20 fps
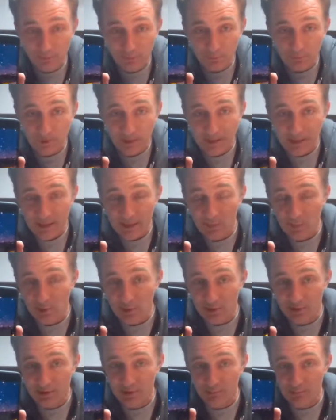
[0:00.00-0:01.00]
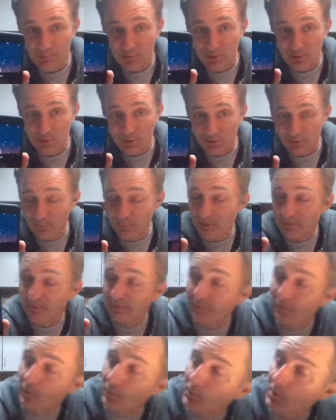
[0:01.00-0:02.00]
through a camera on a computer to my
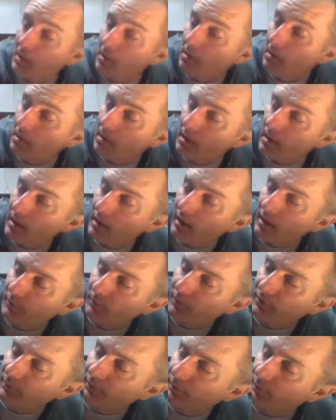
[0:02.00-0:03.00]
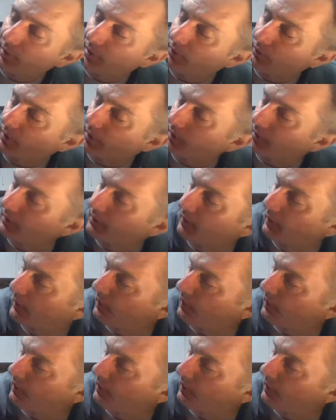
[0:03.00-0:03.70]
phone. Well, am I right?